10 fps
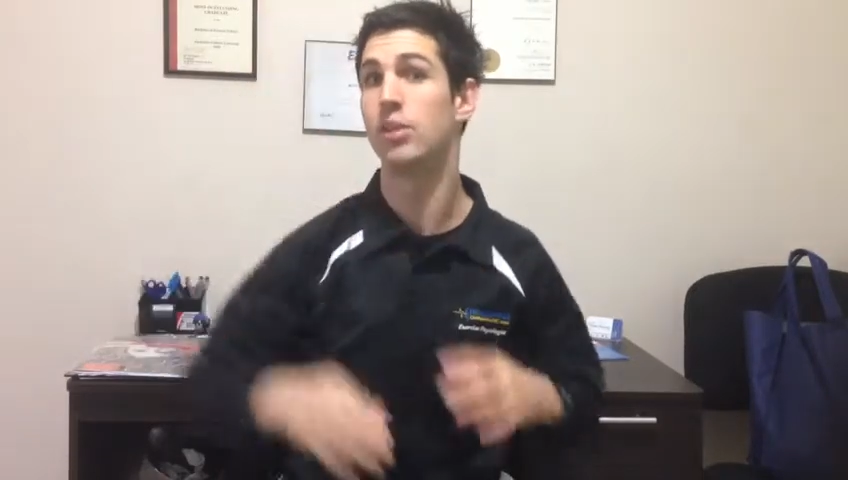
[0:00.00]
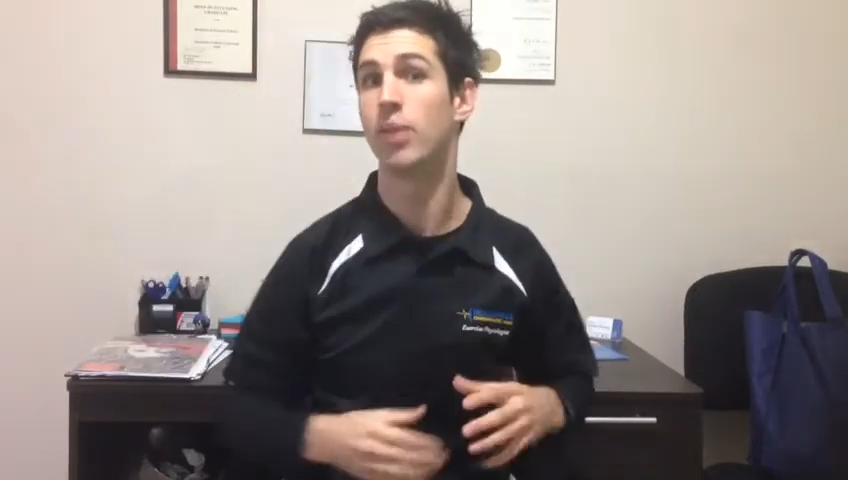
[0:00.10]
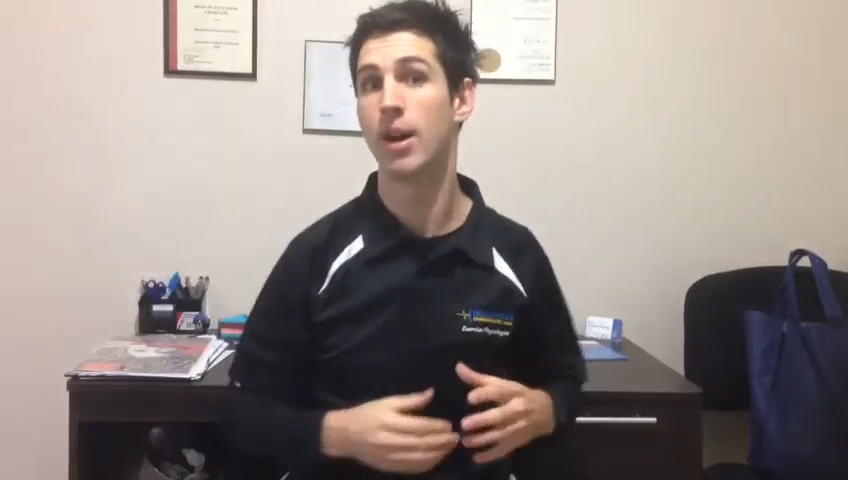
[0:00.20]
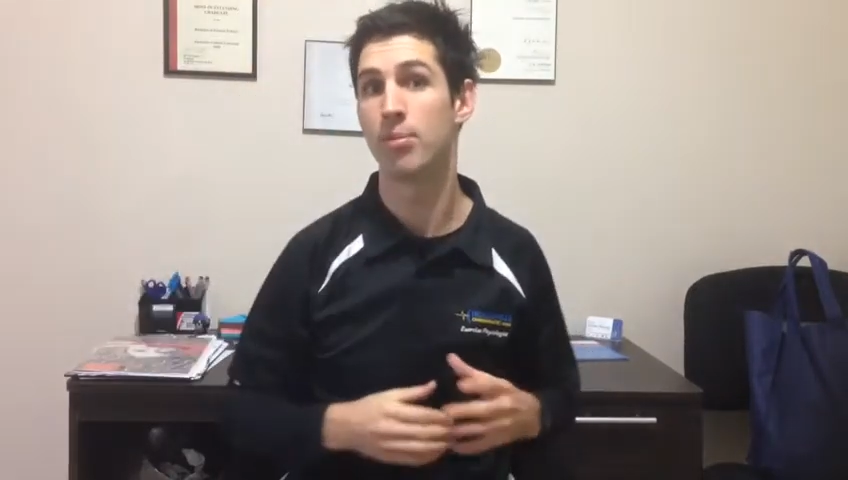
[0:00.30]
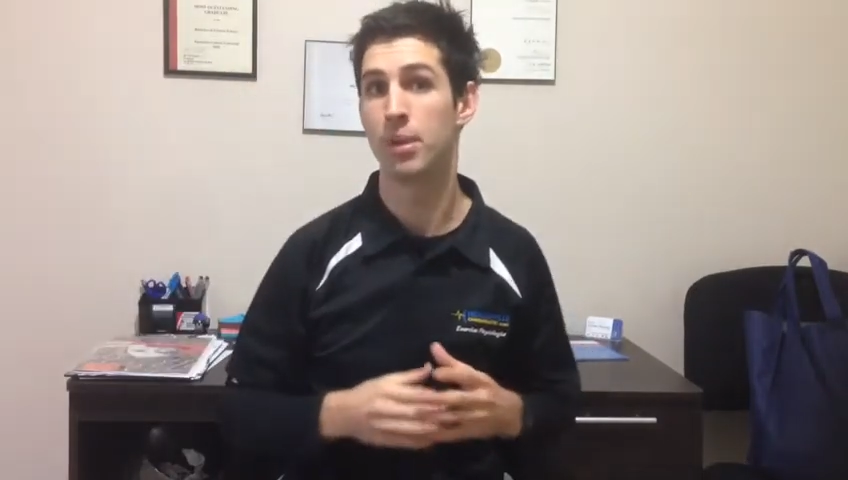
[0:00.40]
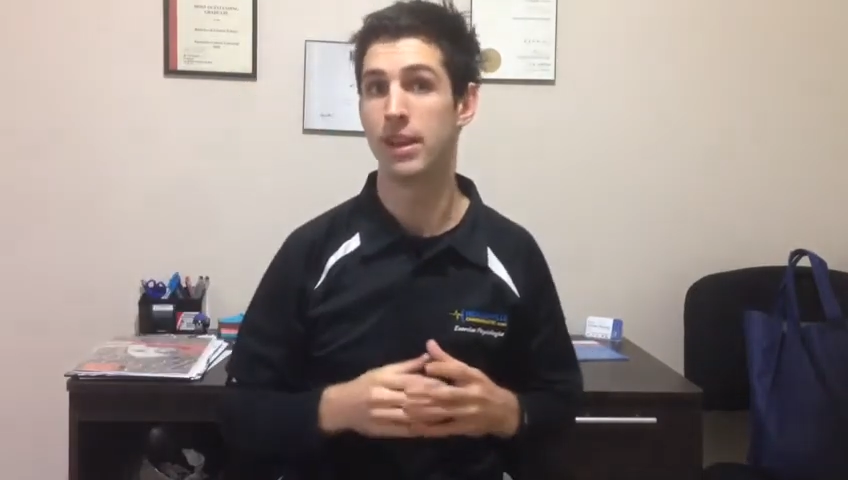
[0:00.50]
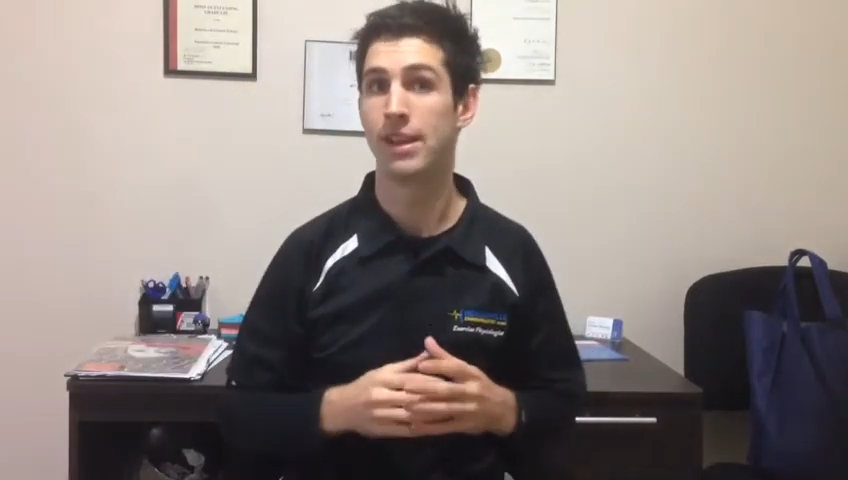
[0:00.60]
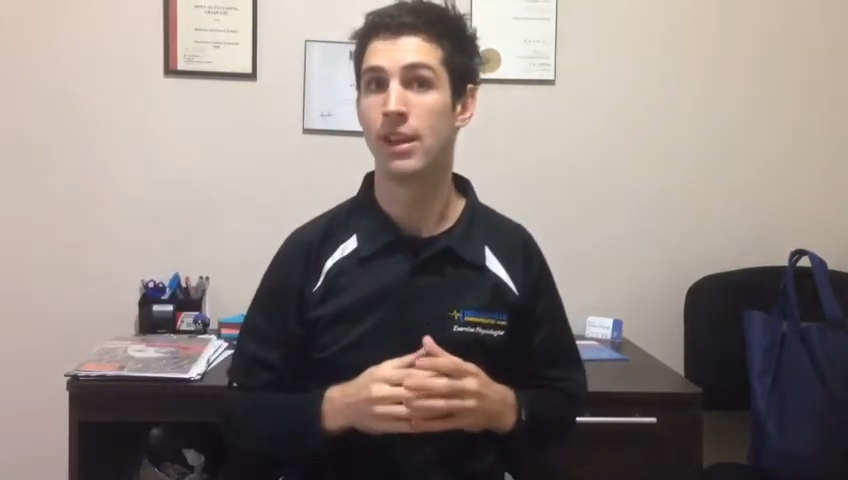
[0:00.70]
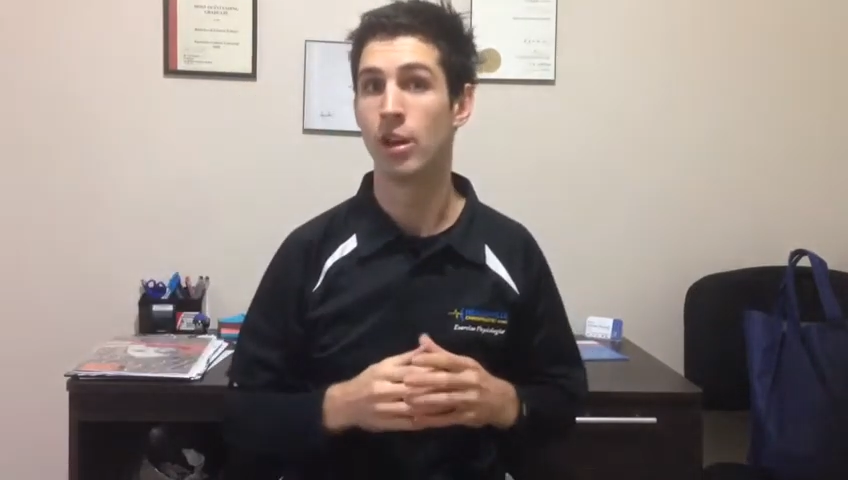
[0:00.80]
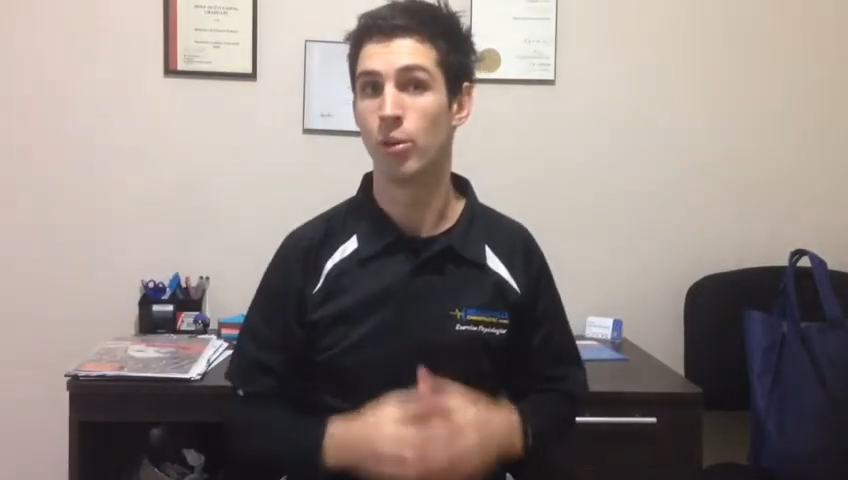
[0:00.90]
you might
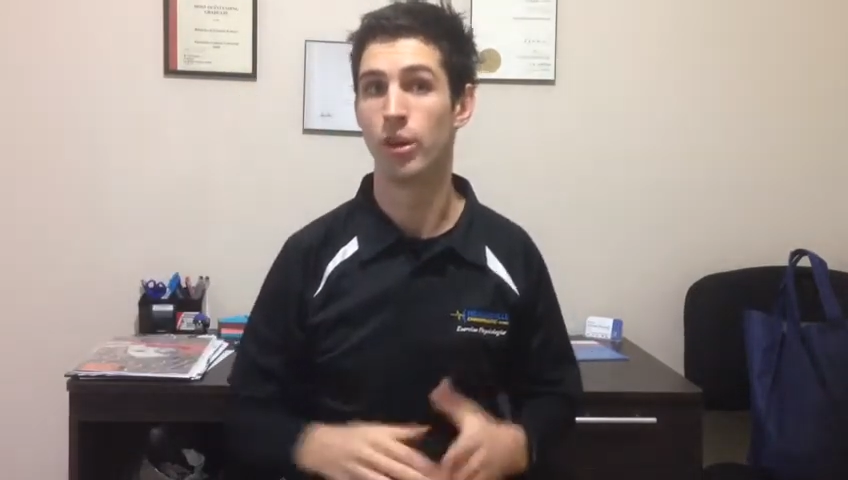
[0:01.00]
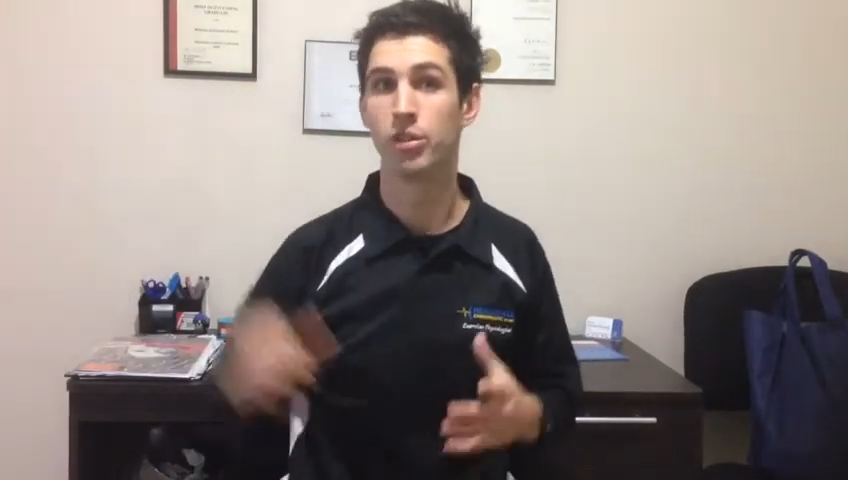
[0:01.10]
be wanting